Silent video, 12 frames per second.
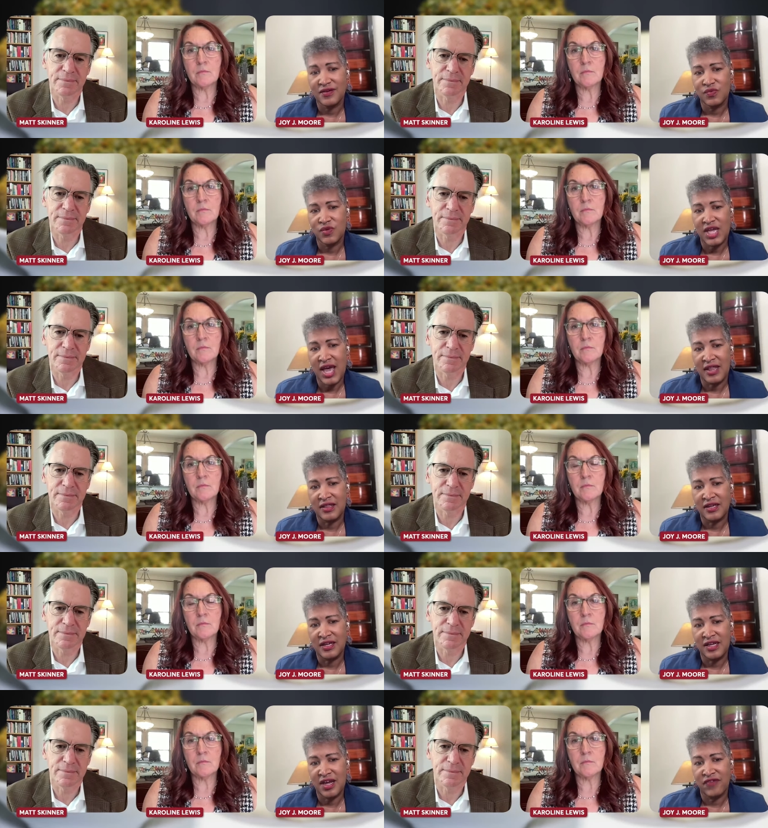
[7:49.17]

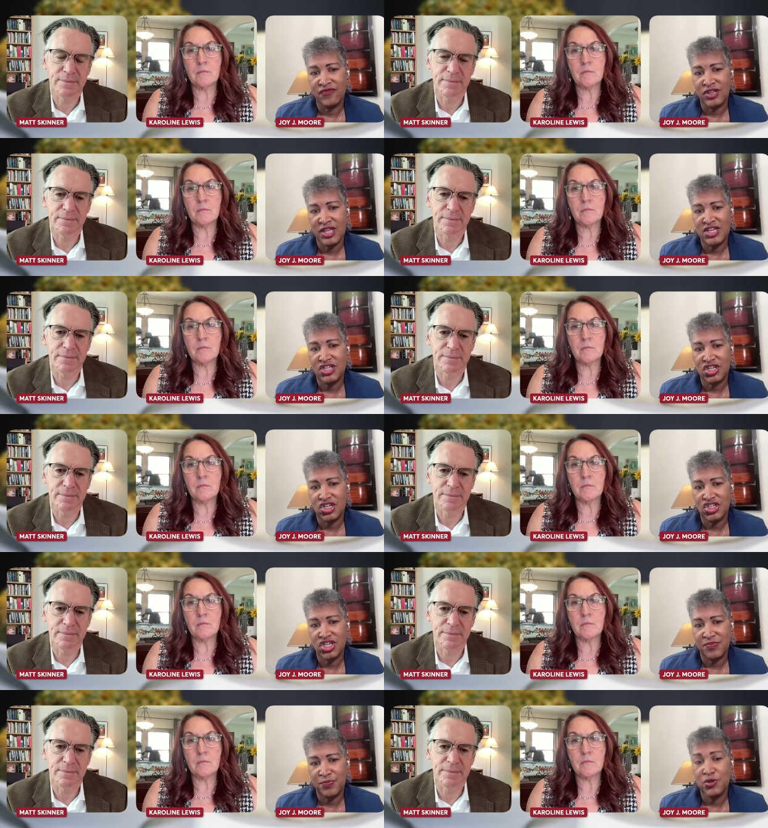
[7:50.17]
Speaker 1: reality of
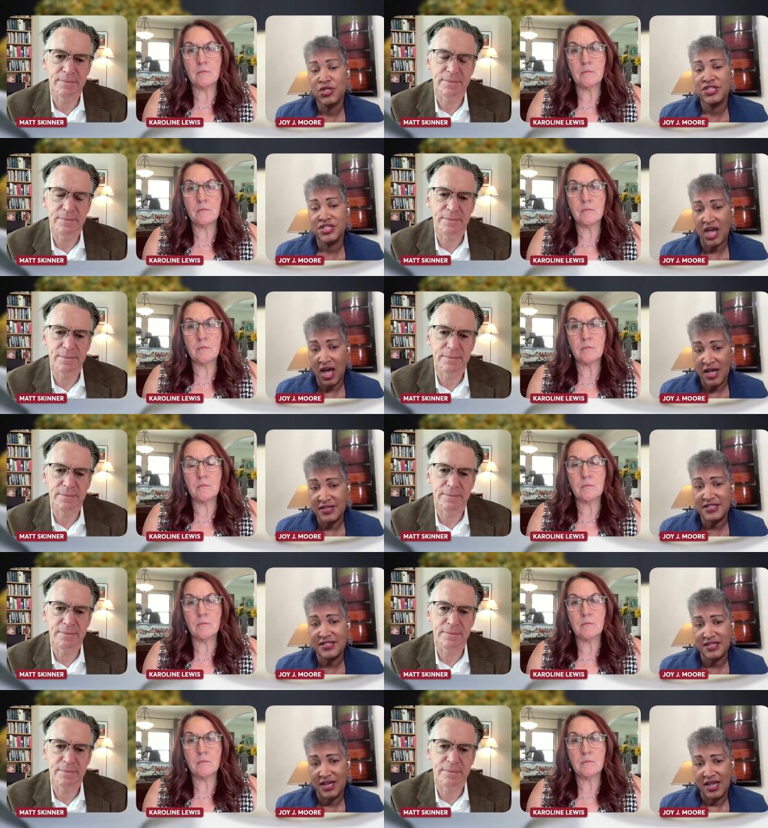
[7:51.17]
relationship puts
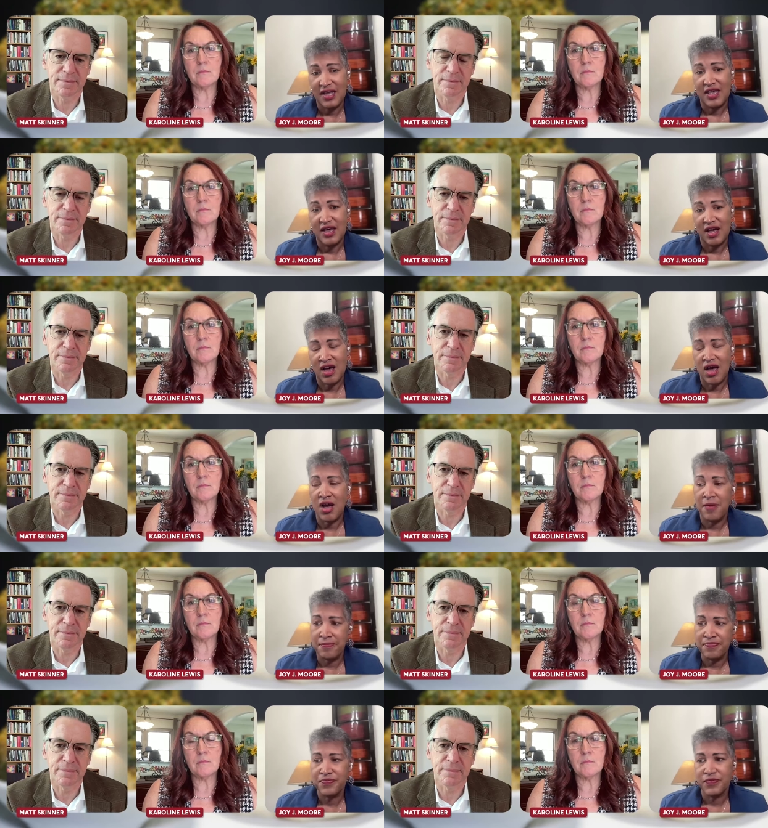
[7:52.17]
us
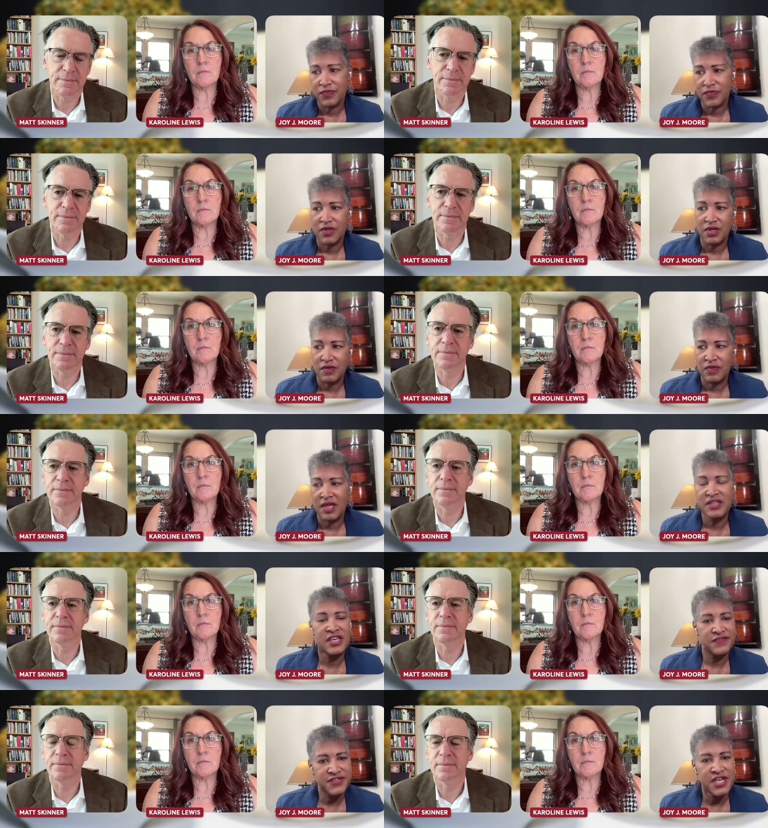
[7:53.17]
um,
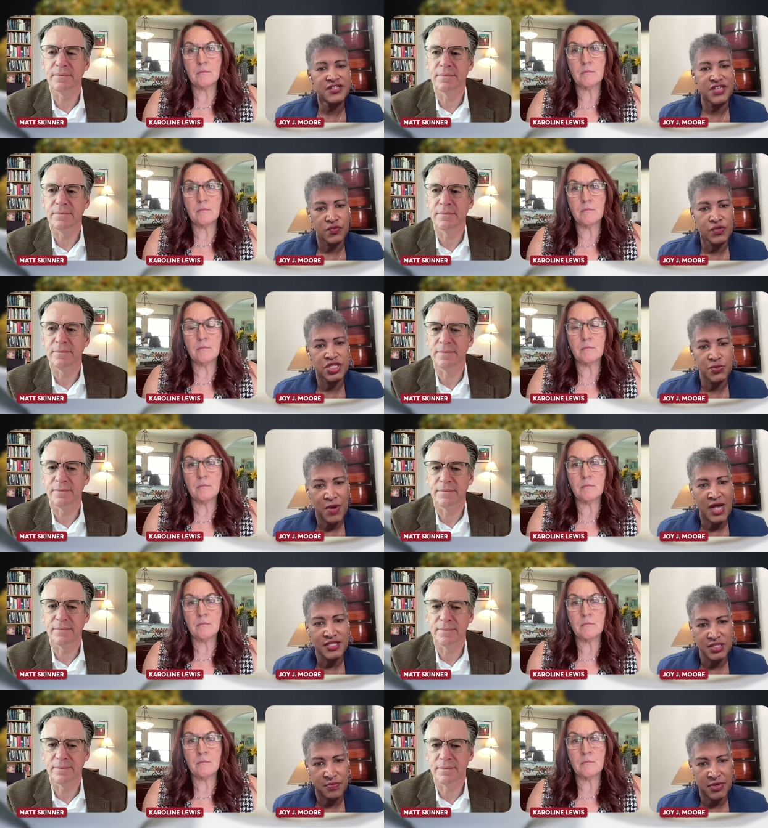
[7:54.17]
gives us a
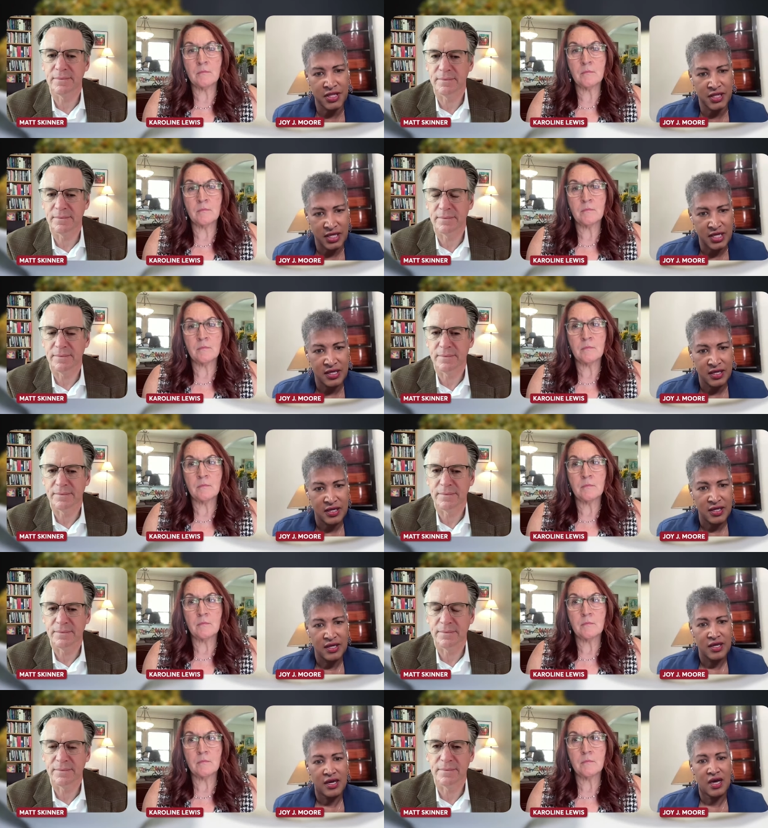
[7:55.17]
responsibility
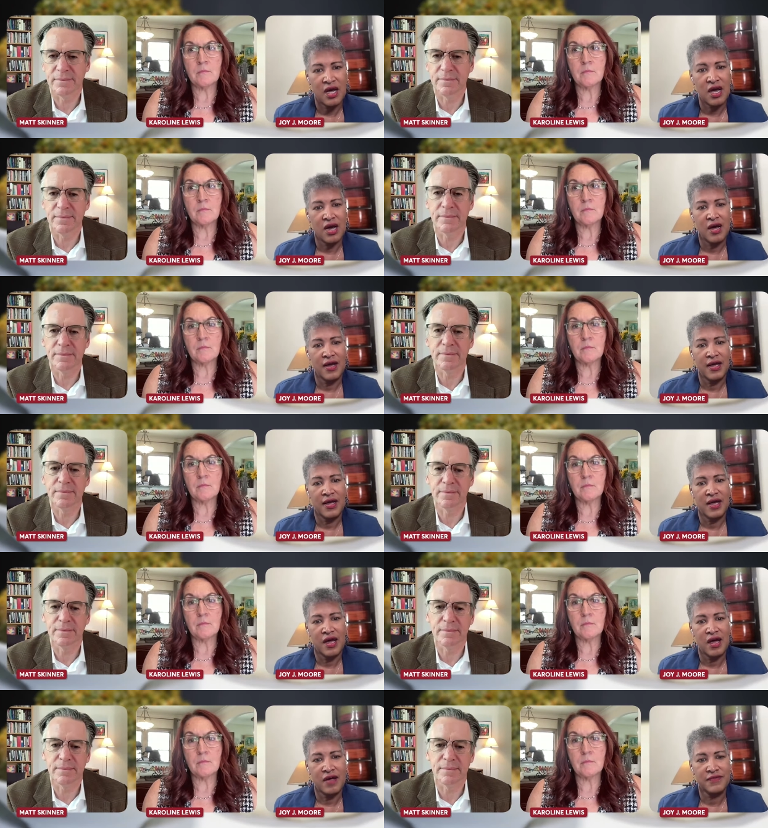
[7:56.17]
uh,
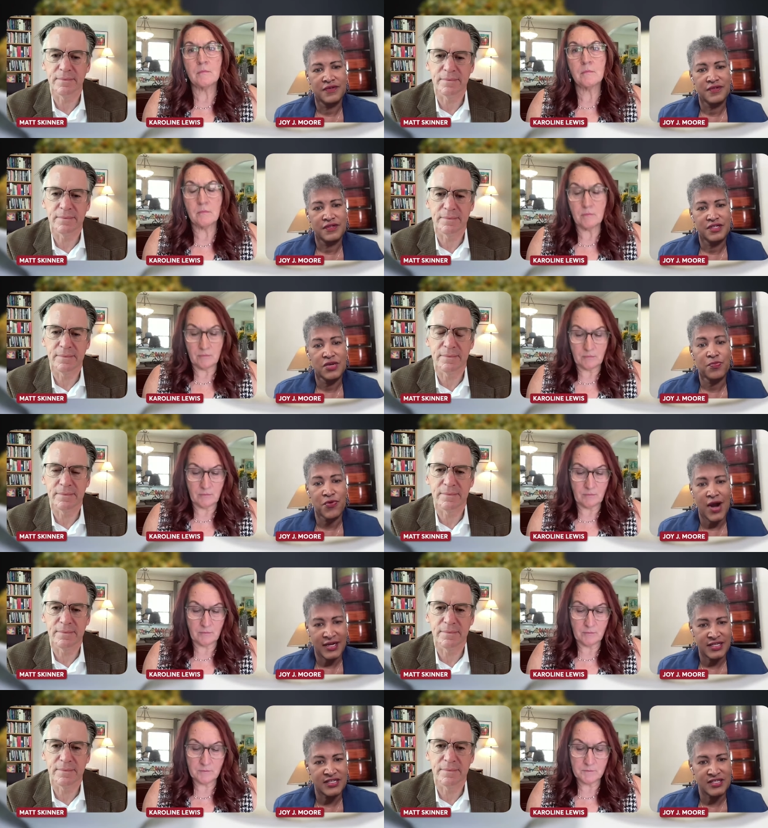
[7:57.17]
uh, to
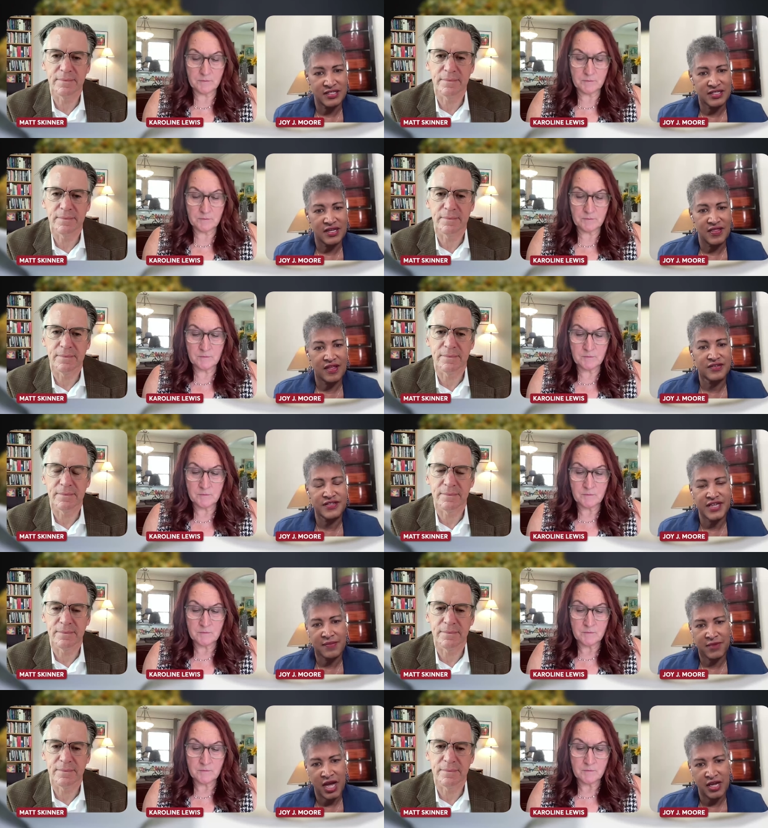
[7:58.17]
practice the
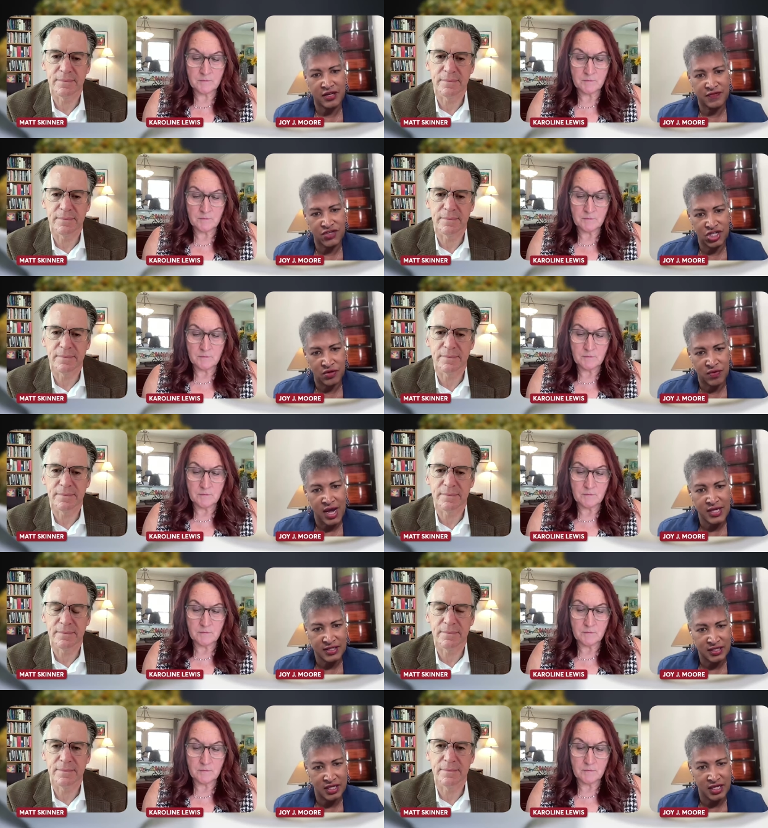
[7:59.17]
same kind of
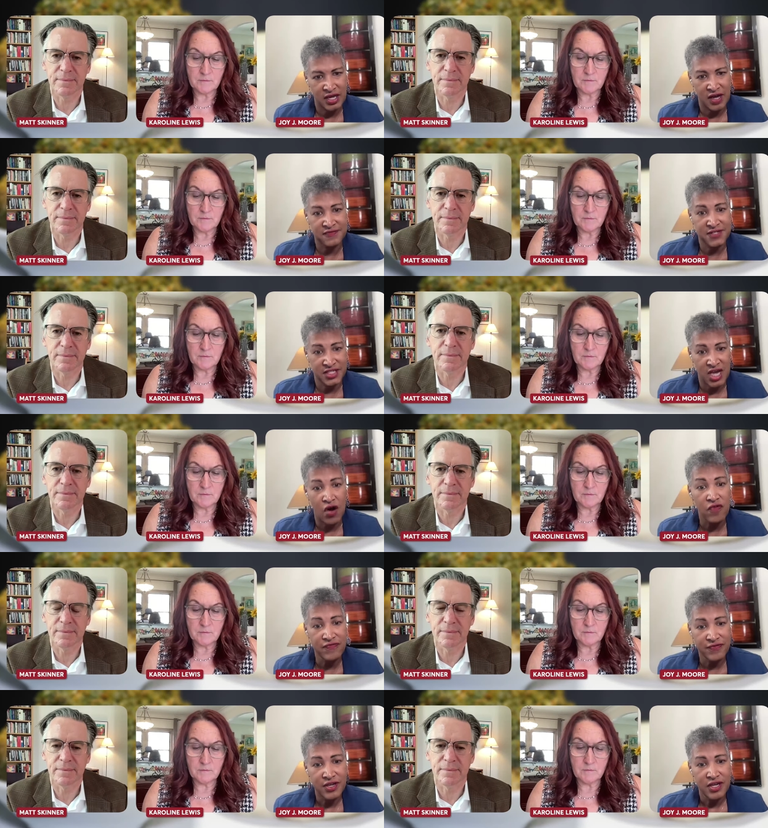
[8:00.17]
generosity of
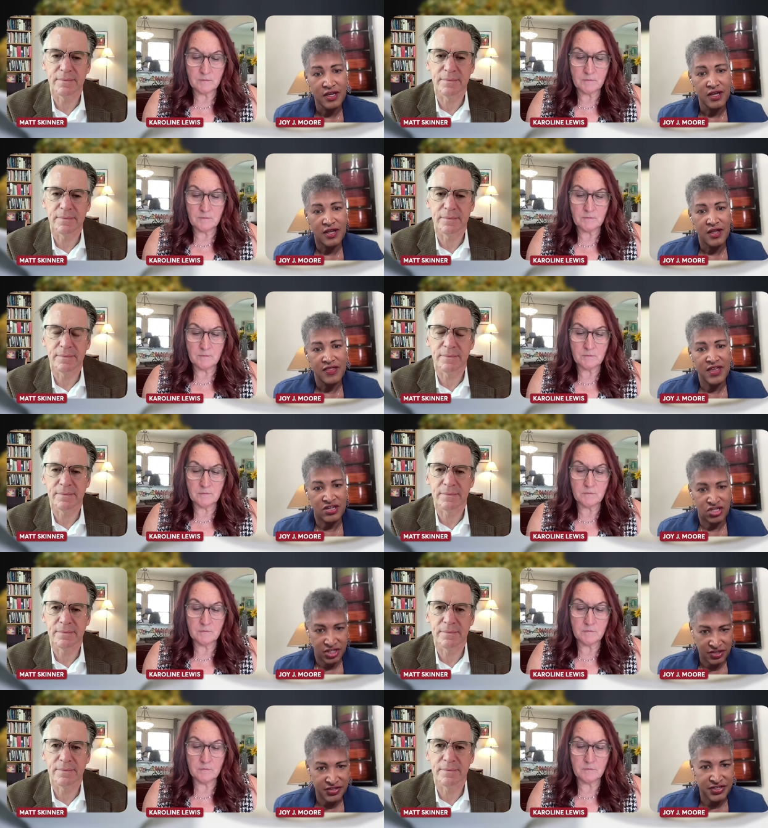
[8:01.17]
self that
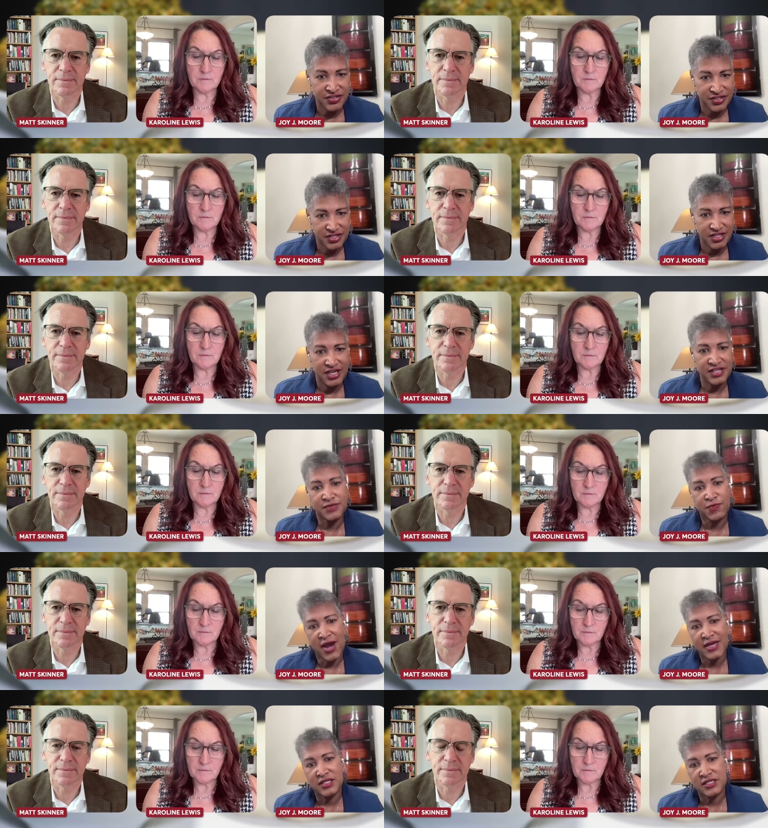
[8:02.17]
Jesus is
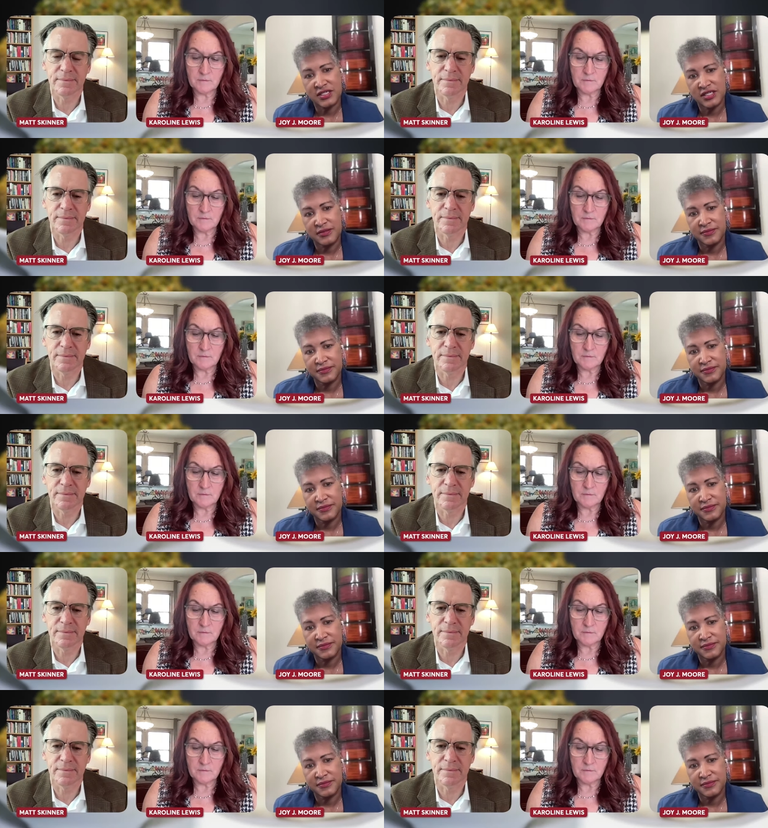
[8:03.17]
practicing.